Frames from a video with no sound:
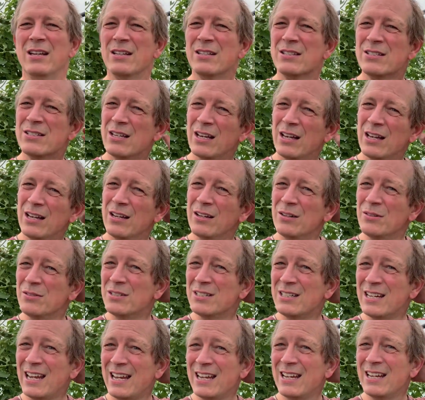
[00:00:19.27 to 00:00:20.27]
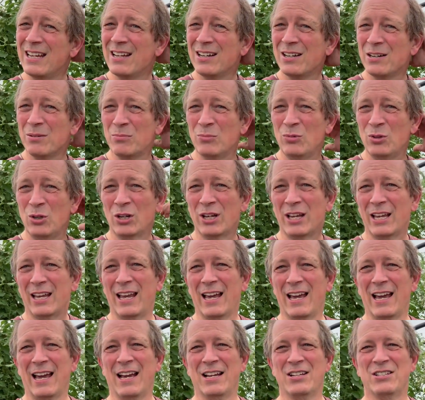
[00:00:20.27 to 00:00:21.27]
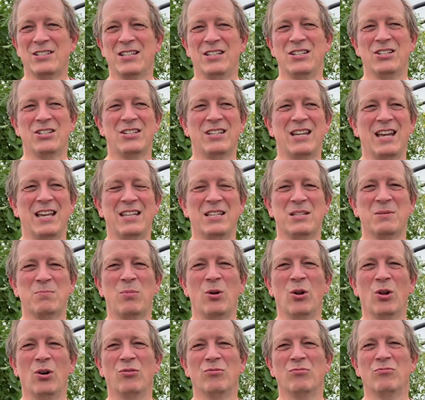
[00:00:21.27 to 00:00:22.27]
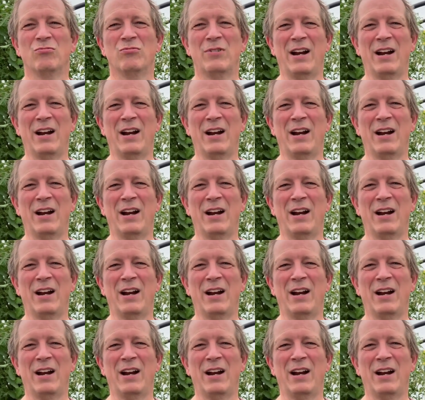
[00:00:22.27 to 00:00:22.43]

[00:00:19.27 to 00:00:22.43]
So today I'm looking at actually just getting this plot